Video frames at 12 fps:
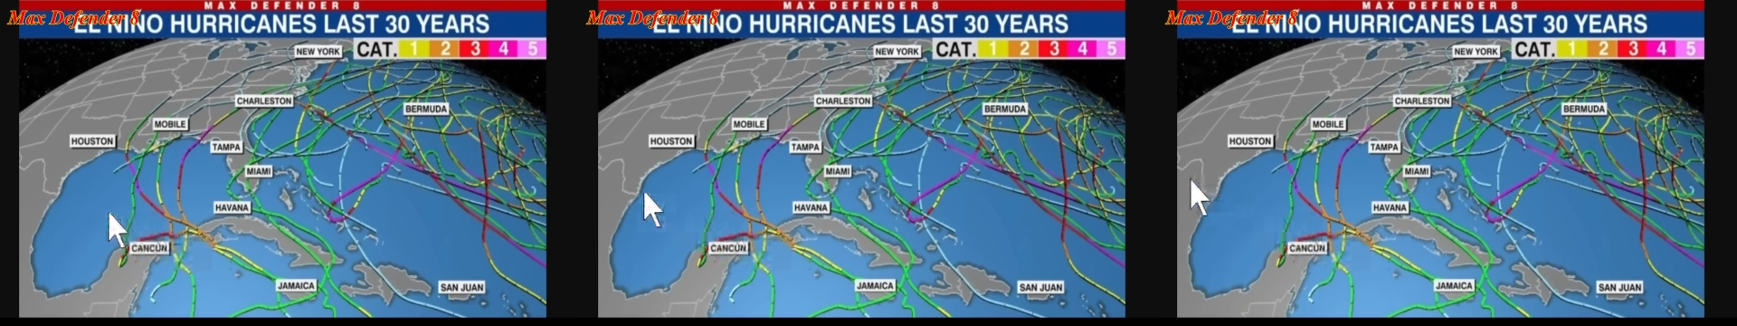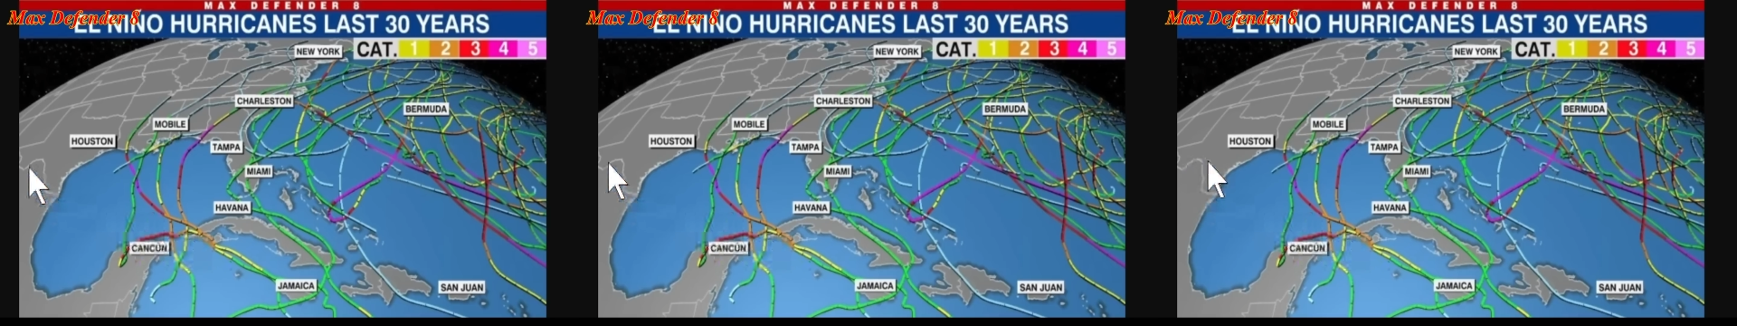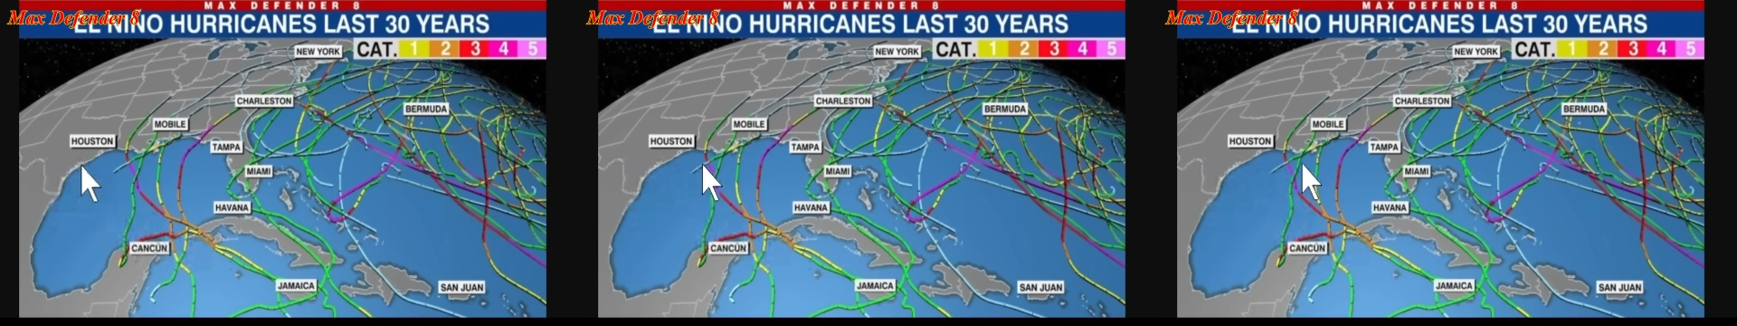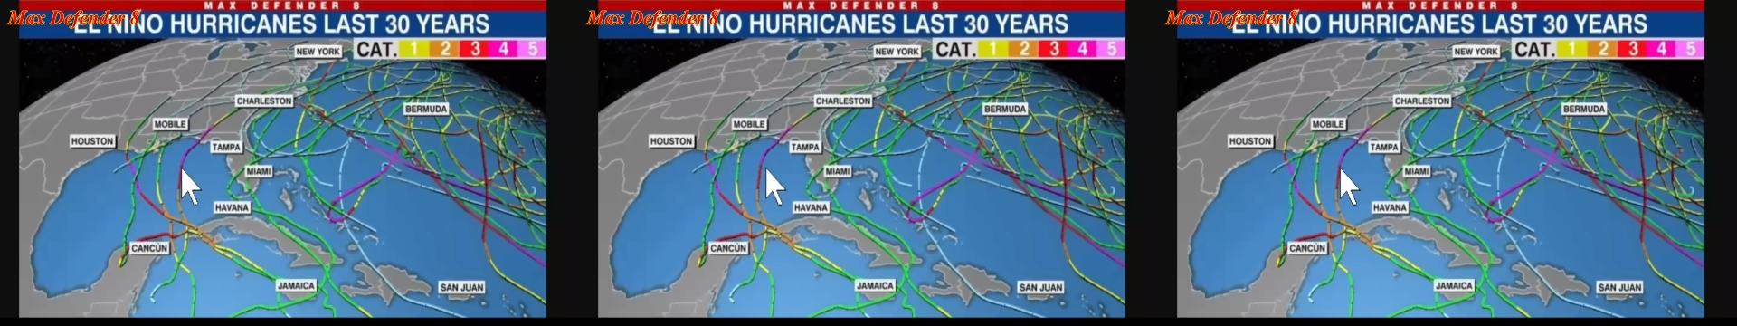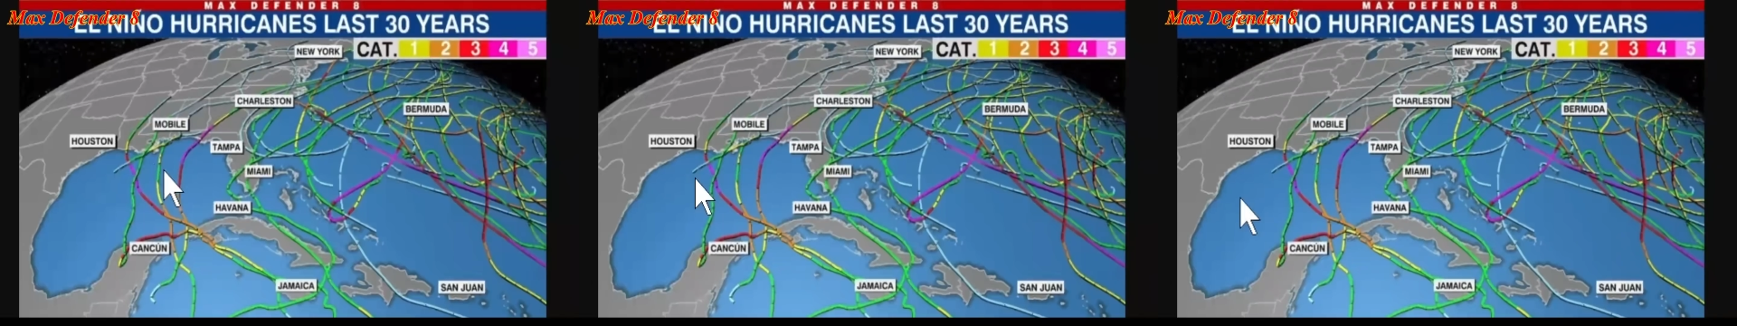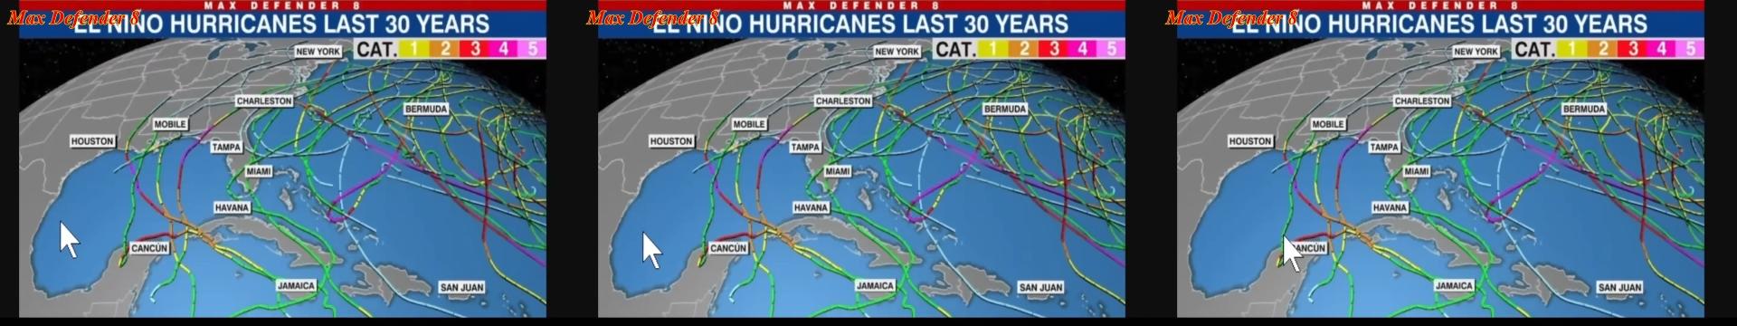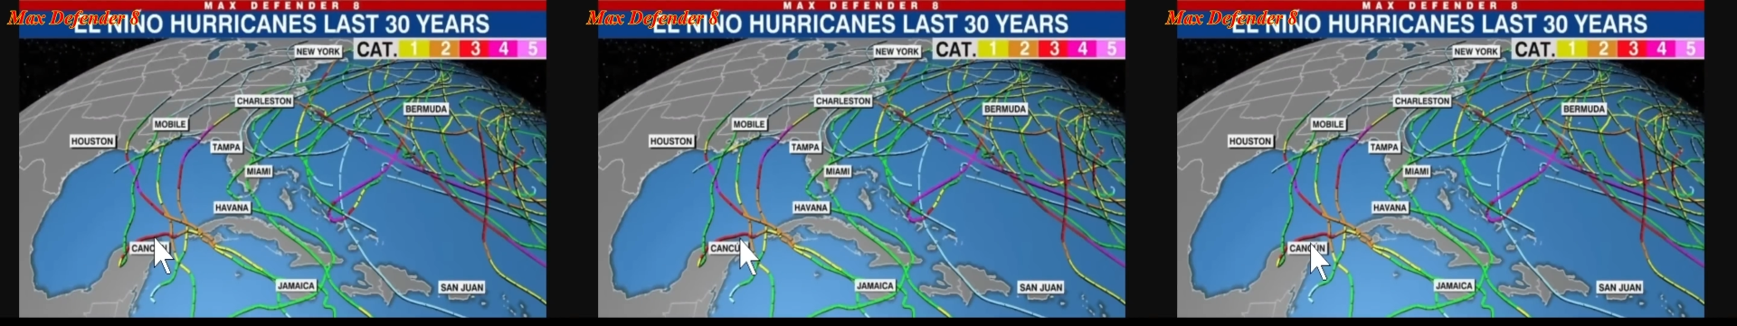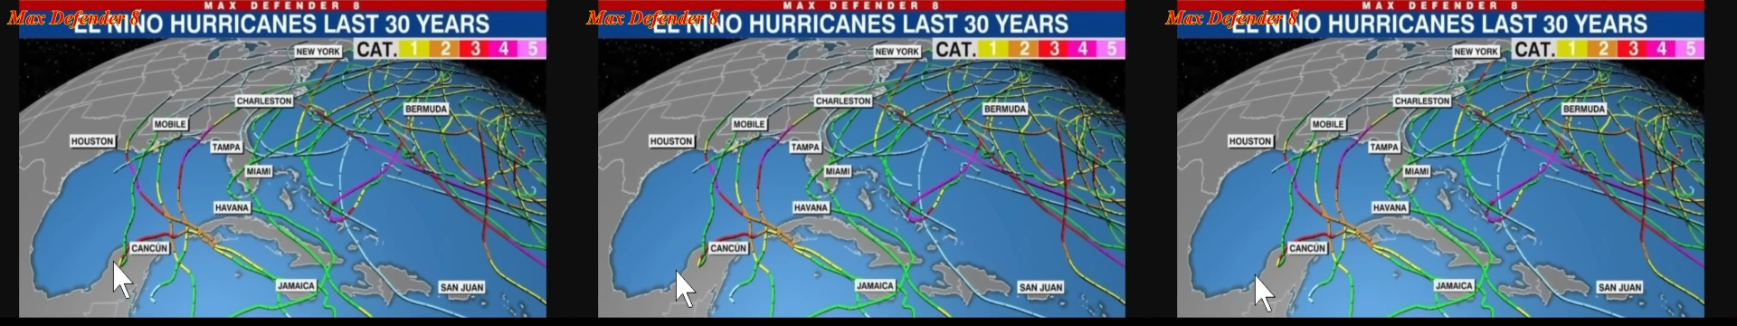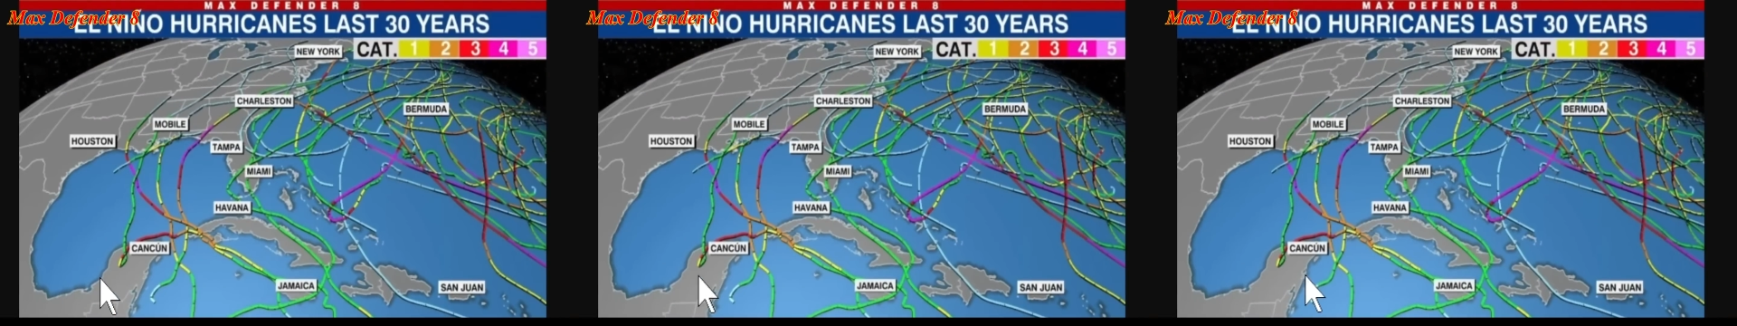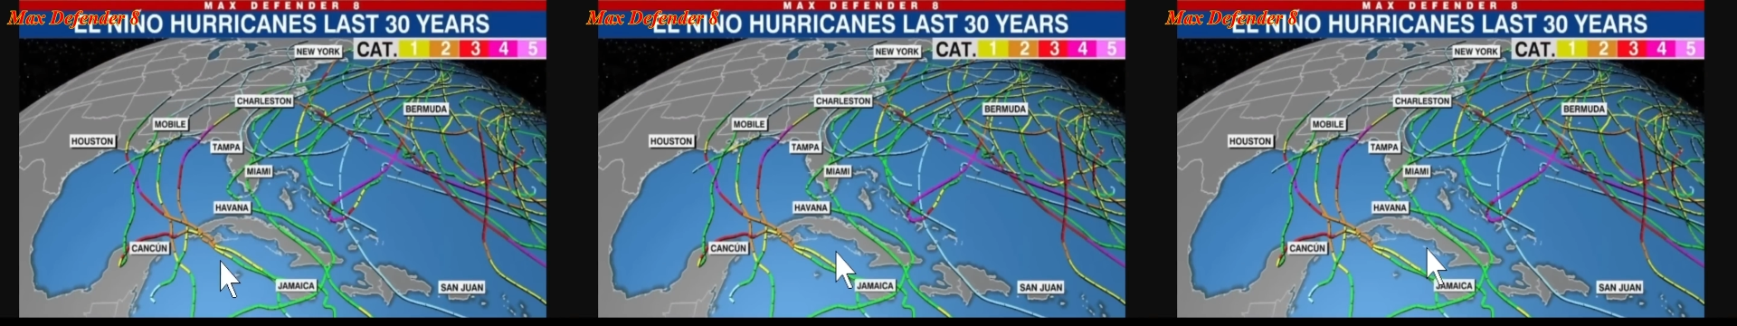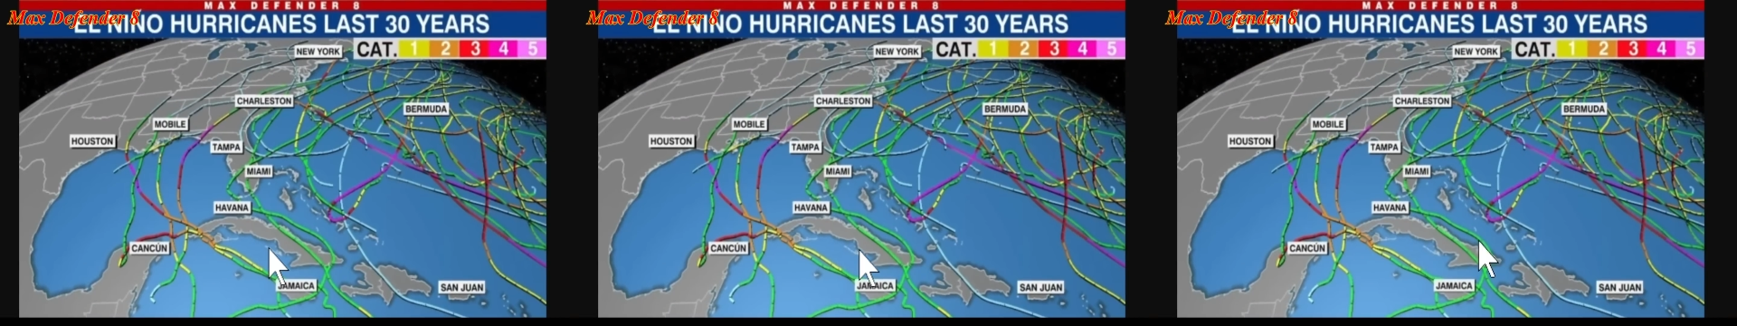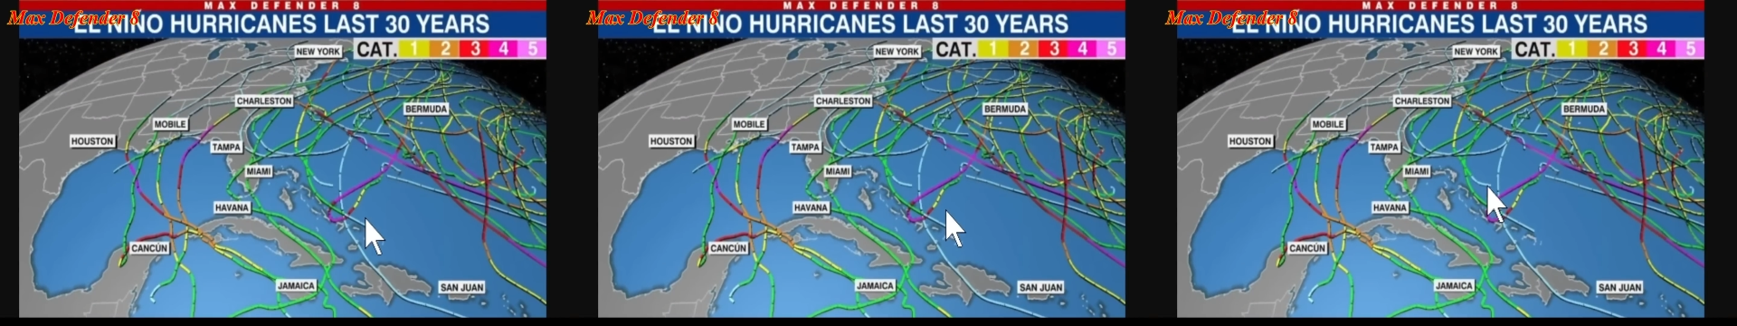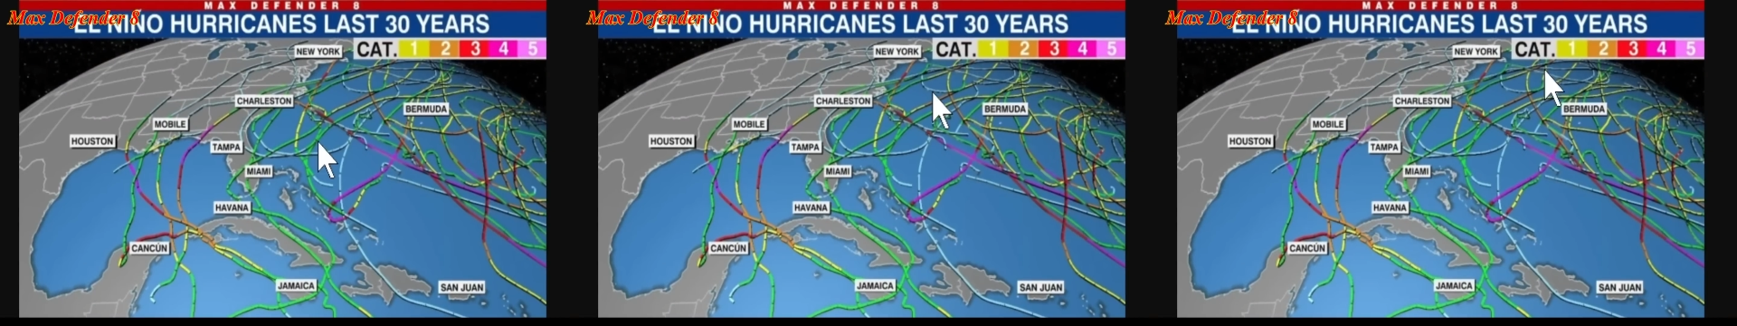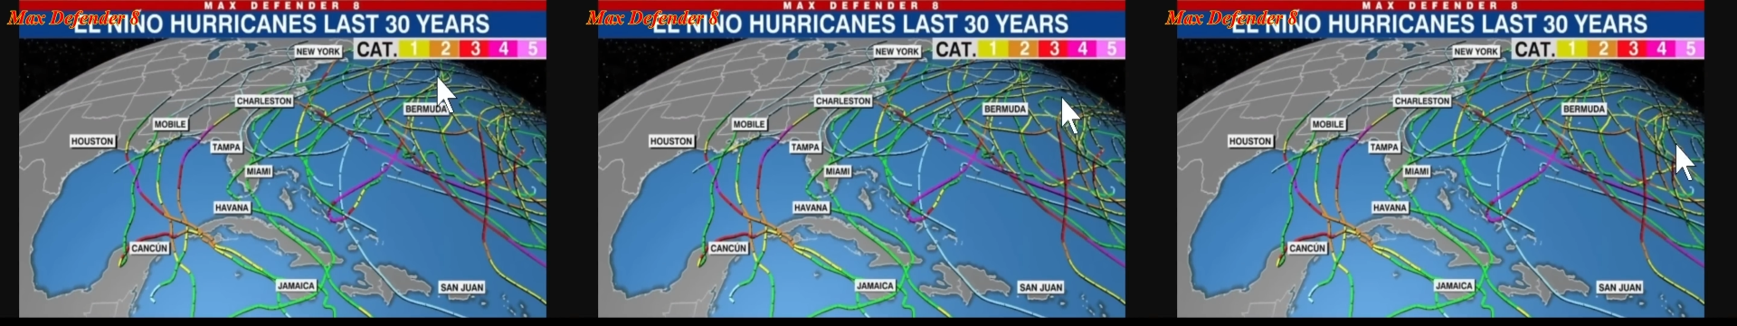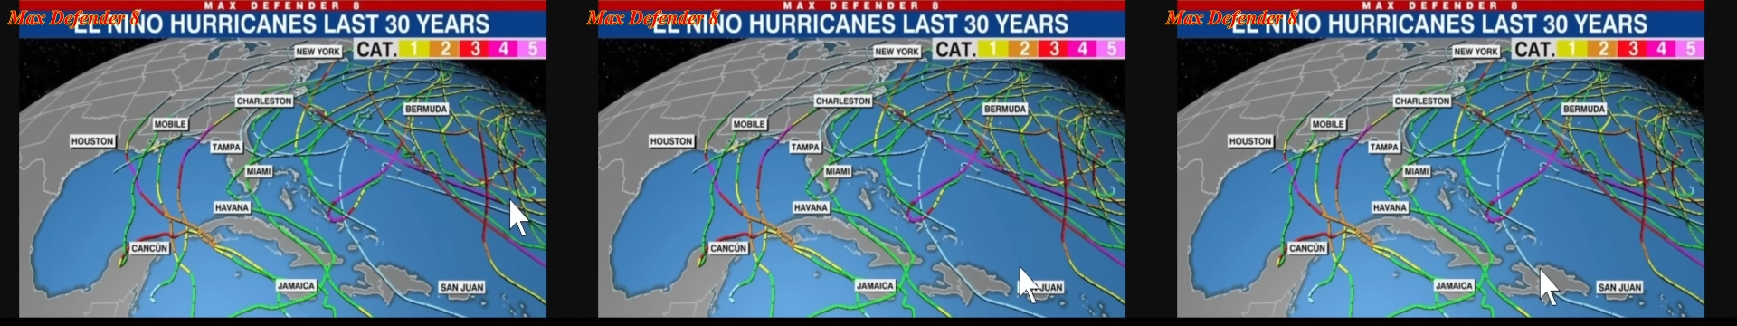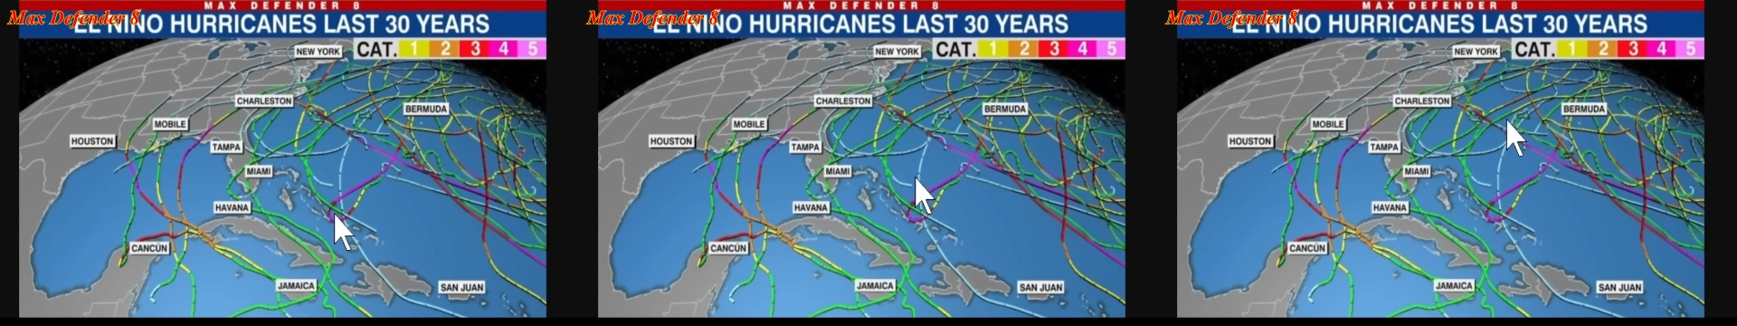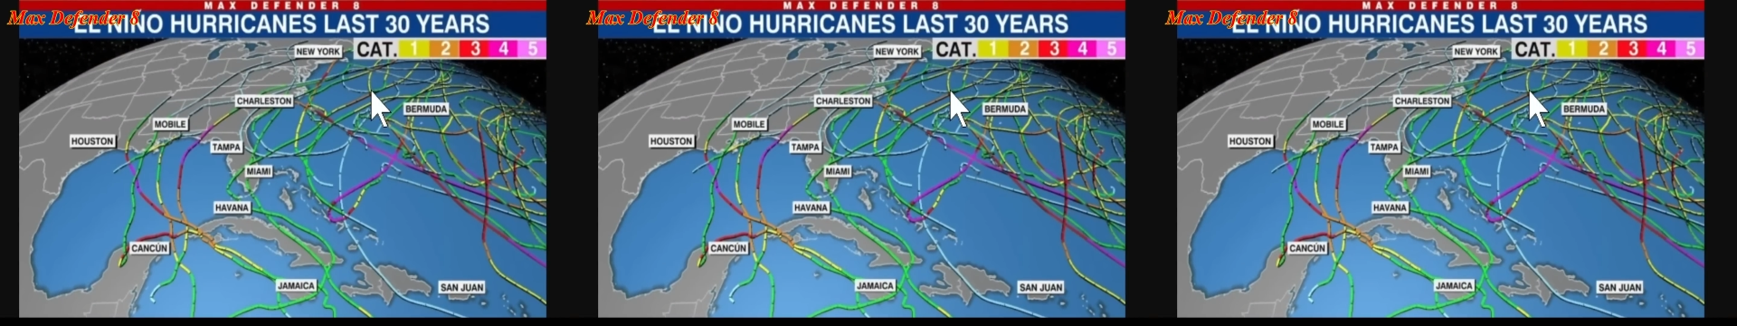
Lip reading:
(no speaker visible)